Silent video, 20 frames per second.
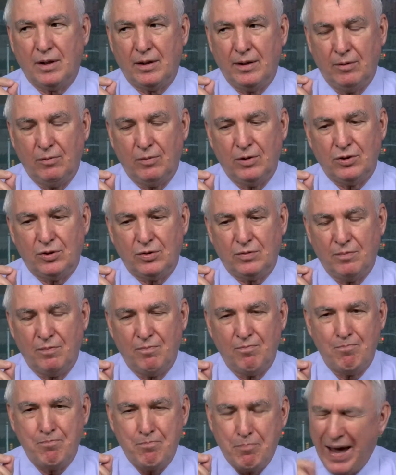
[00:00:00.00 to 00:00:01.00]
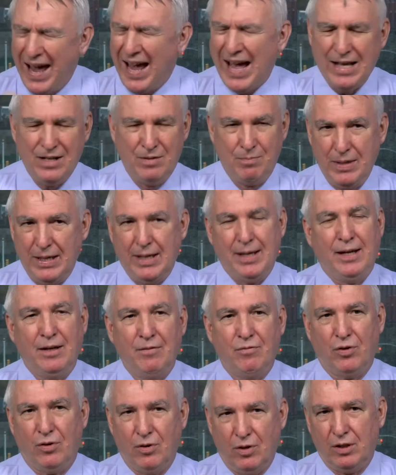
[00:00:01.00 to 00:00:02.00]
It was bad
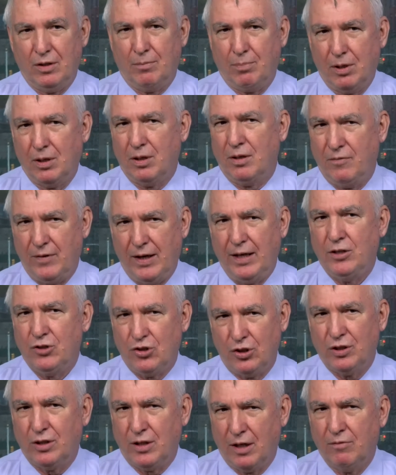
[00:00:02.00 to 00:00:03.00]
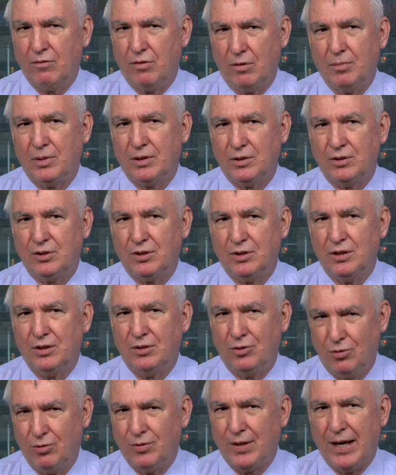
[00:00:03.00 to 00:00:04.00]
behavior on the part of Asian governments
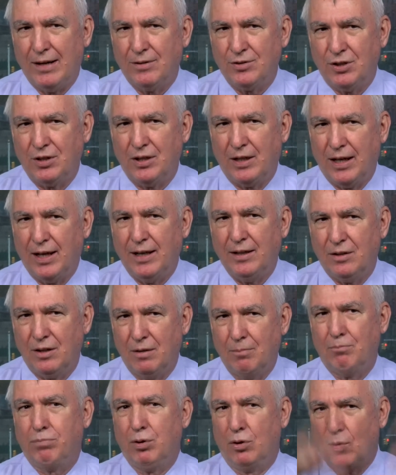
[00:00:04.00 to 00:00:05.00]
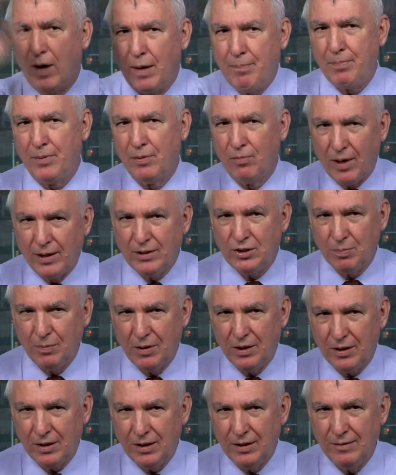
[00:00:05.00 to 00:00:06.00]
in 2008 that blew up the rice
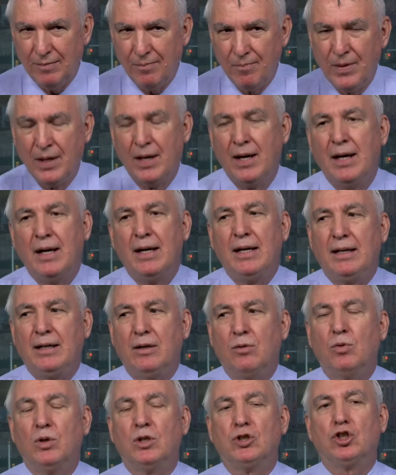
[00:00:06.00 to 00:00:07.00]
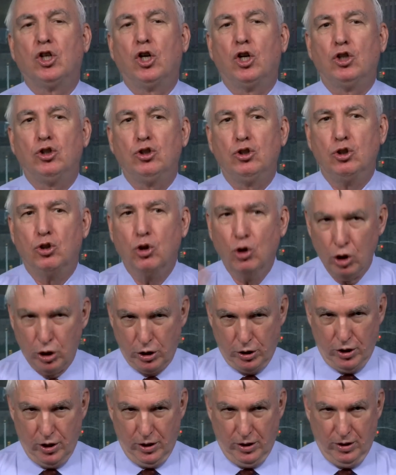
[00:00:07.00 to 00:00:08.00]
market. It was
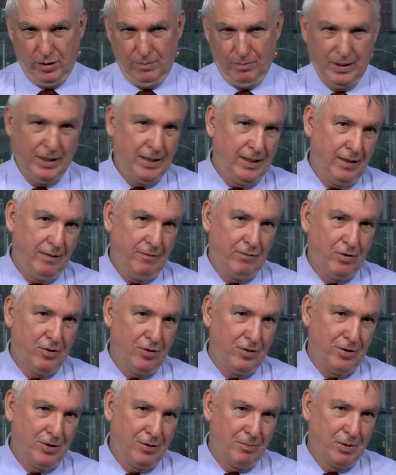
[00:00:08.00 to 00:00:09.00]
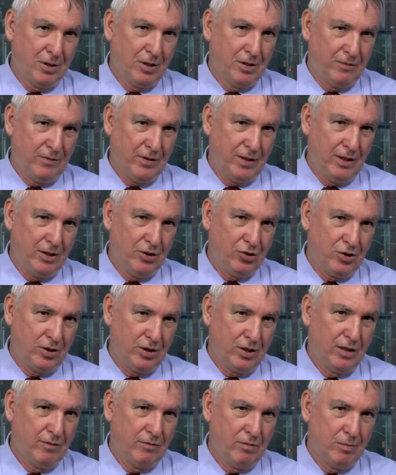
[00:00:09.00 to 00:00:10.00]
good behavior on the part of Asian
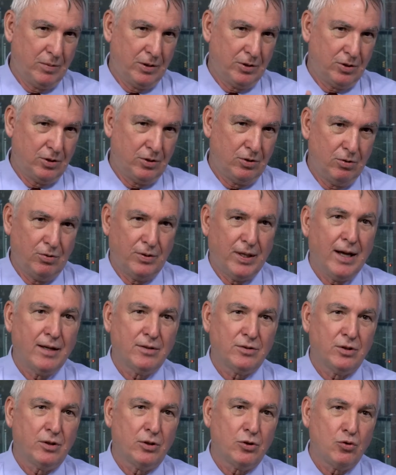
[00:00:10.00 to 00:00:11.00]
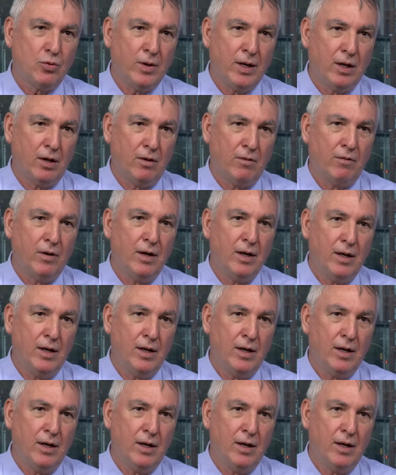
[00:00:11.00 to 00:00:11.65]
governments in 2012